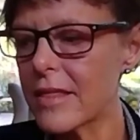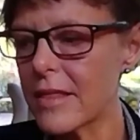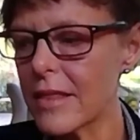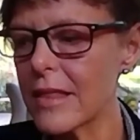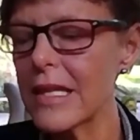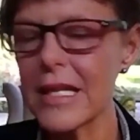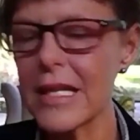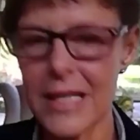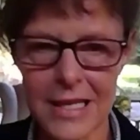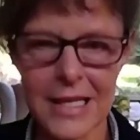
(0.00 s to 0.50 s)

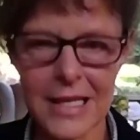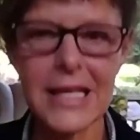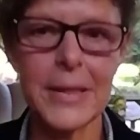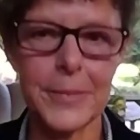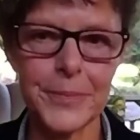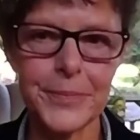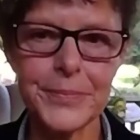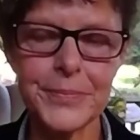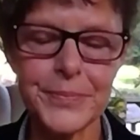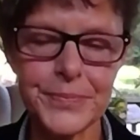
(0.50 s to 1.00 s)
Those
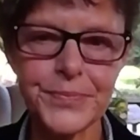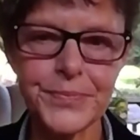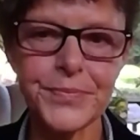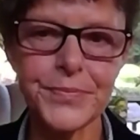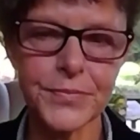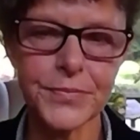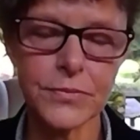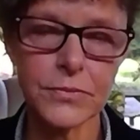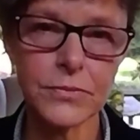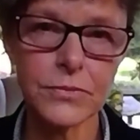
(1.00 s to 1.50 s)
labels never
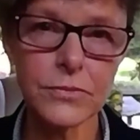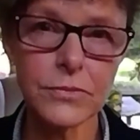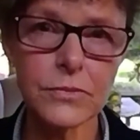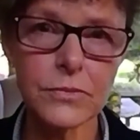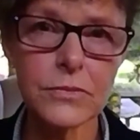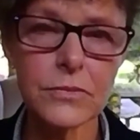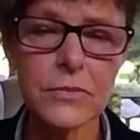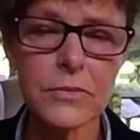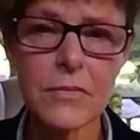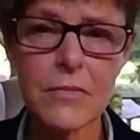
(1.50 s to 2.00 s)
capture
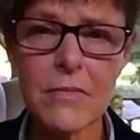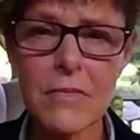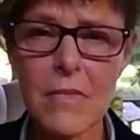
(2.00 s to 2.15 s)
any of the